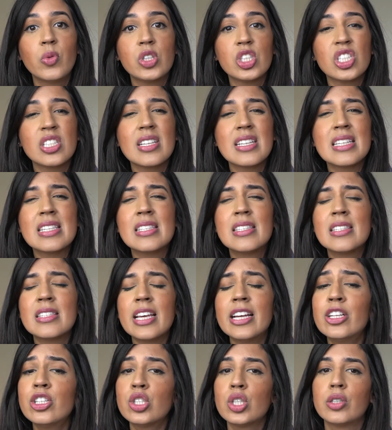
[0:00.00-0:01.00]
which is
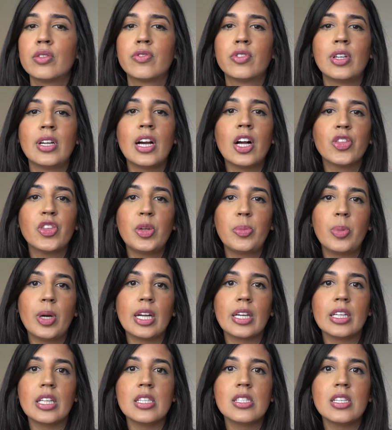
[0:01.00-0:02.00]
essential for a healthy
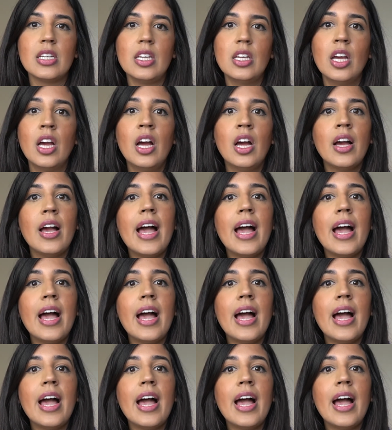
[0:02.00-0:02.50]
pregnancy,